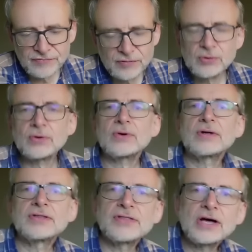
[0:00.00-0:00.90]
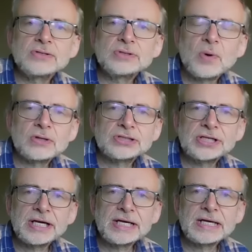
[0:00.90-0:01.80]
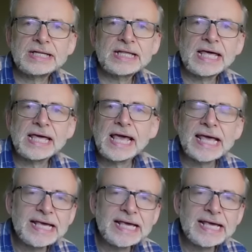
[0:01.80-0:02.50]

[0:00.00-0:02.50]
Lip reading: for those watching the